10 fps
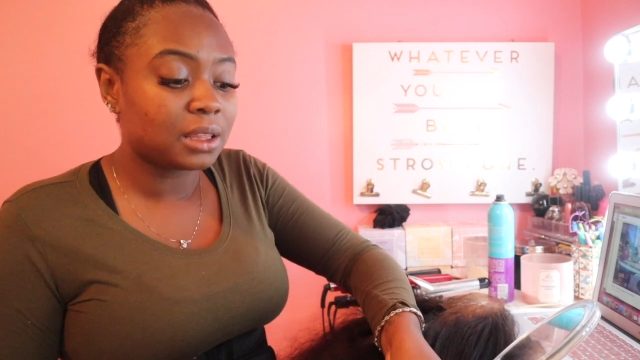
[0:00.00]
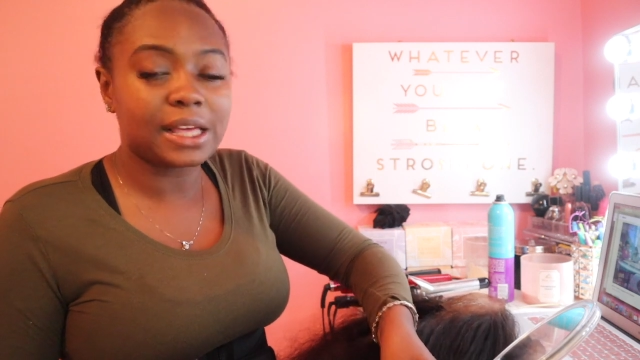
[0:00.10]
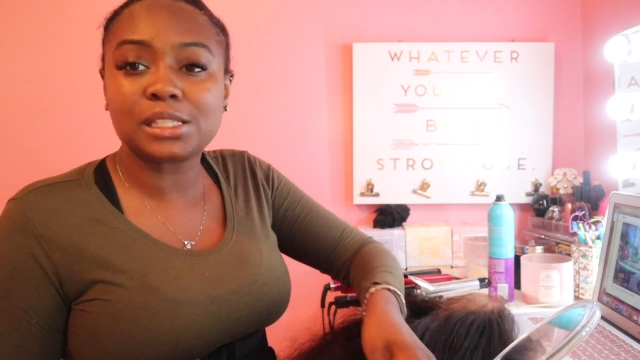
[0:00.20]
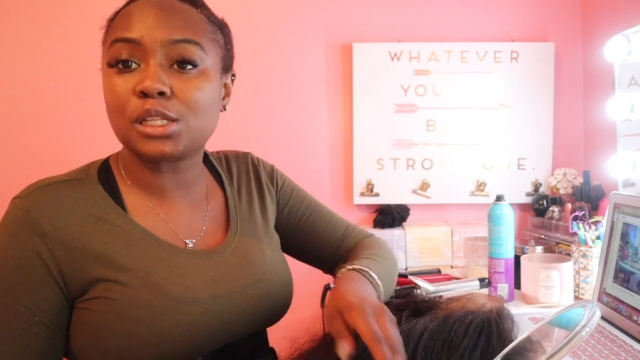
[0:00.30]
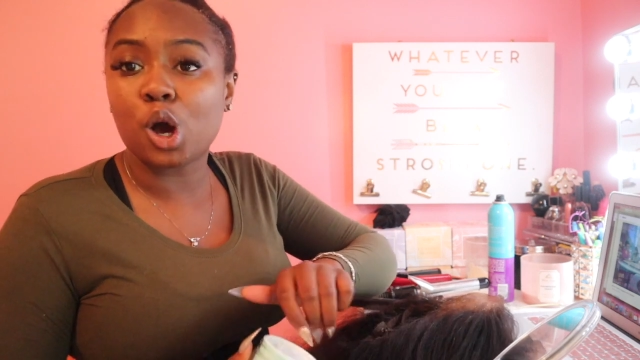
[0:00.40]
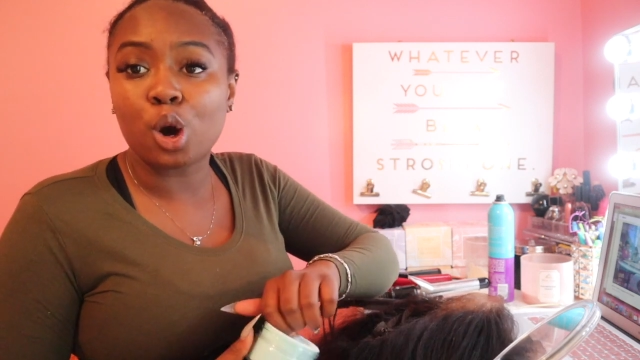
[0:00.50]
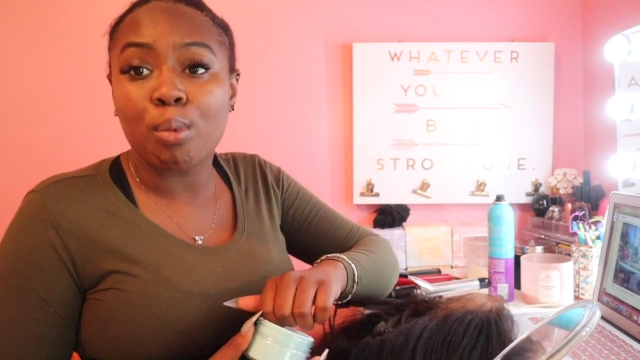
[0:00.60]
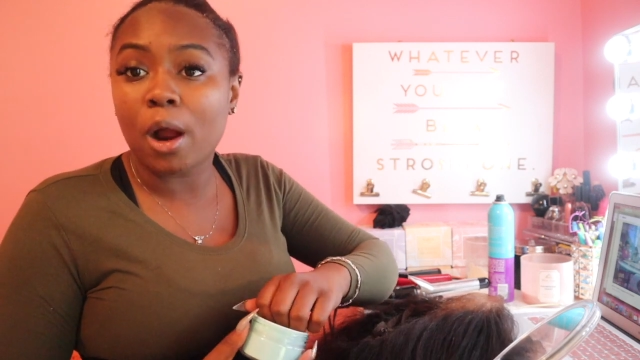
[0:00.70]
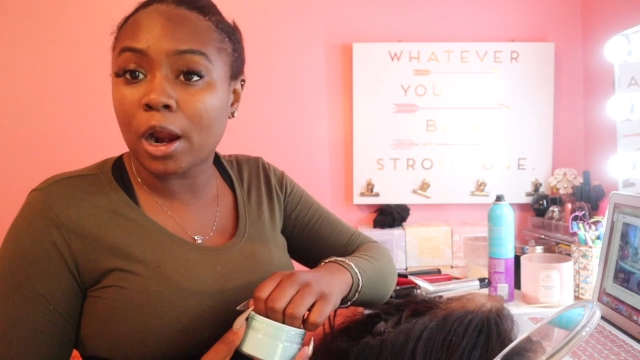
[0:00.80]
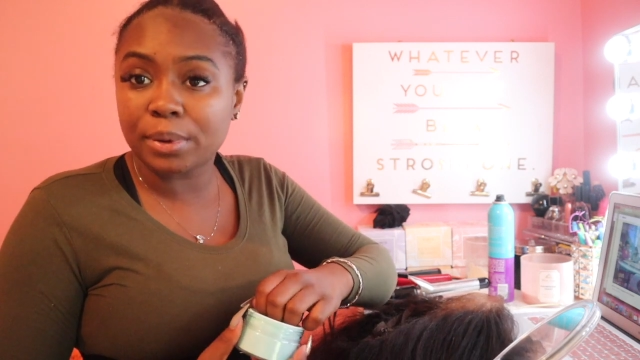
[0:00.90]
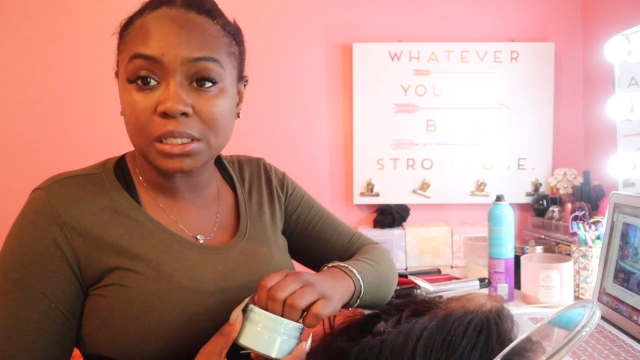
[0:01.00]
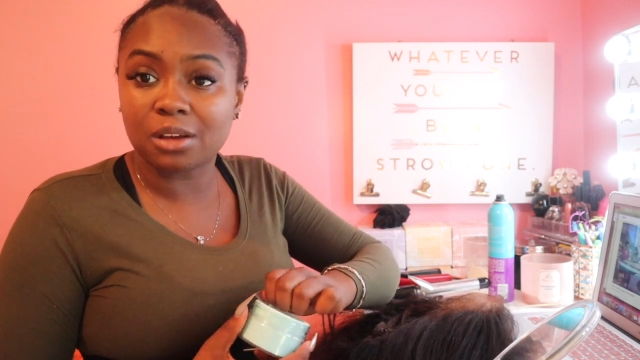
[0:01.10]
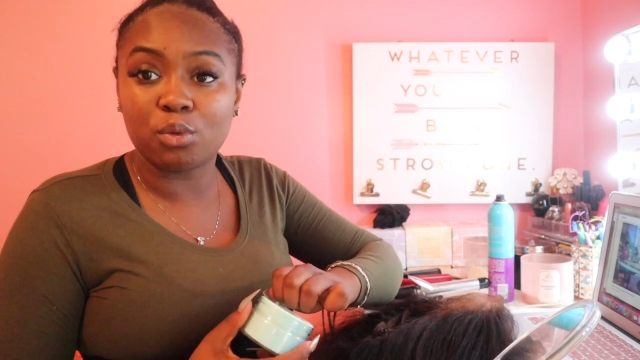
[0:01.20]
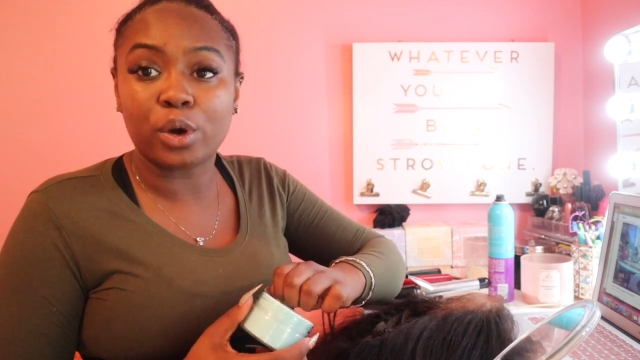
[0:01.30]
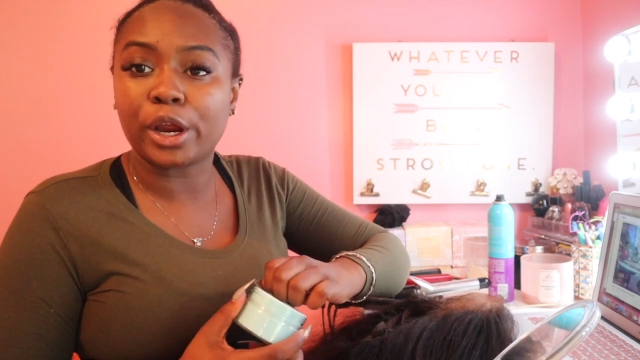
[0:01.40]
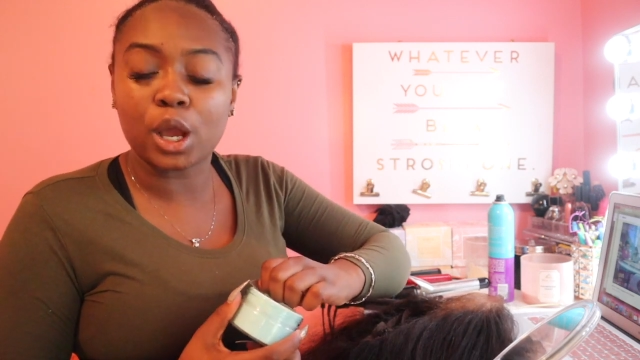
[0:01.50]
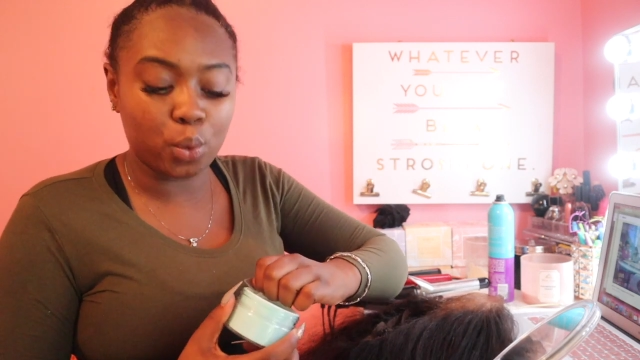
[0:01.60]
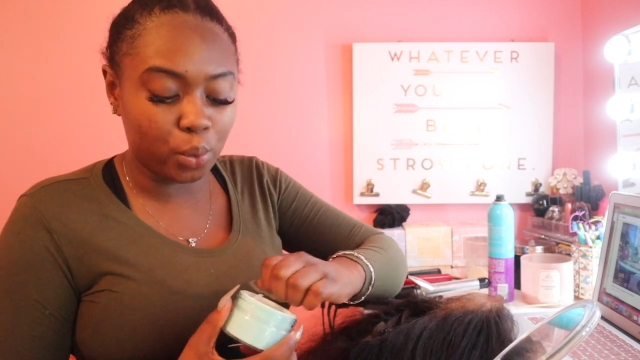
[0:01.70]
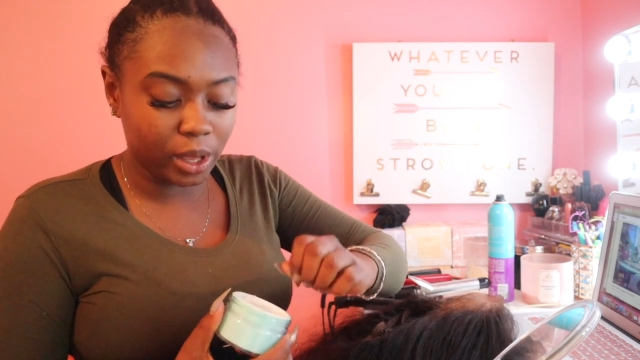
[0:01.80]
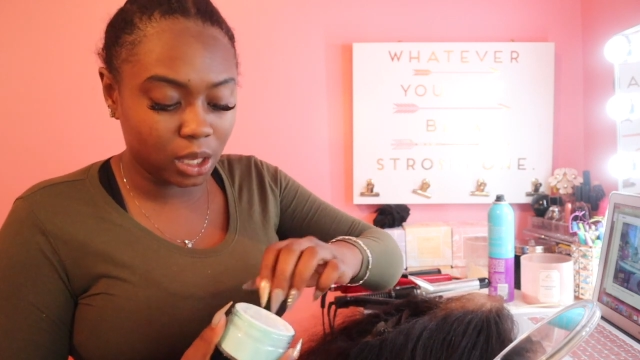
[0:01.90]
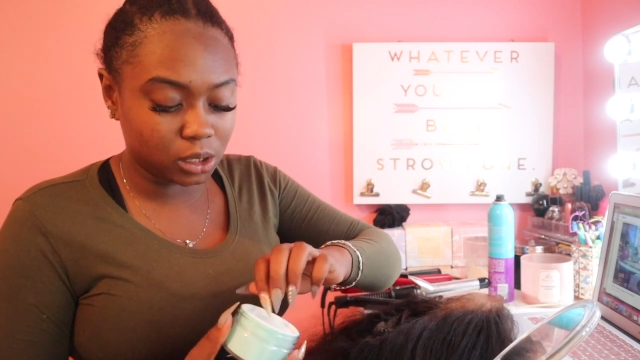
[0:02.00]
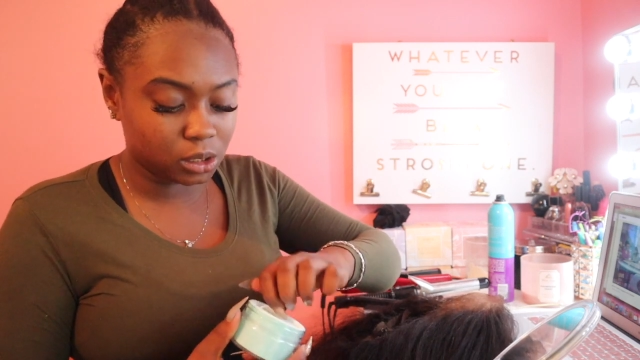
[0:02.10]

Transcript: That's the whole purpose of wearing wigs.